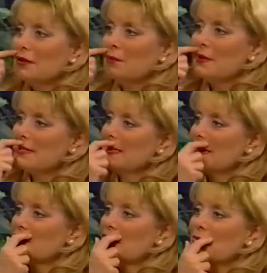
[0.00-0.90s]
little
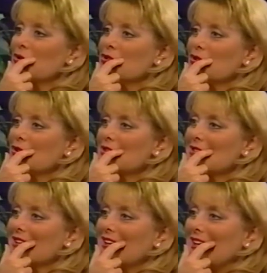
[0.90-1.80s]
mustache
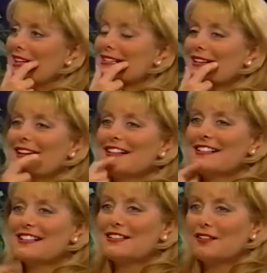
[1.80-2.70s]
commercials, it's not
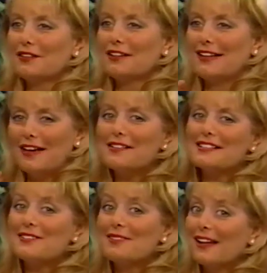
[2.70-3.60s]
necessarily
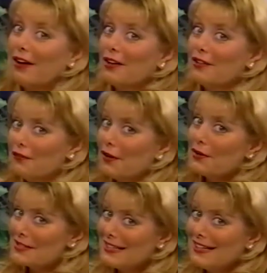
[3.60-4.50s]
calcium that all you
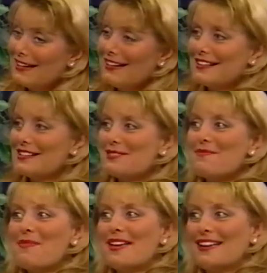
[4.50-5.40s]
folks need,
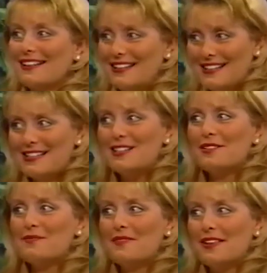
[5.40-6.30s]
it's magnesium.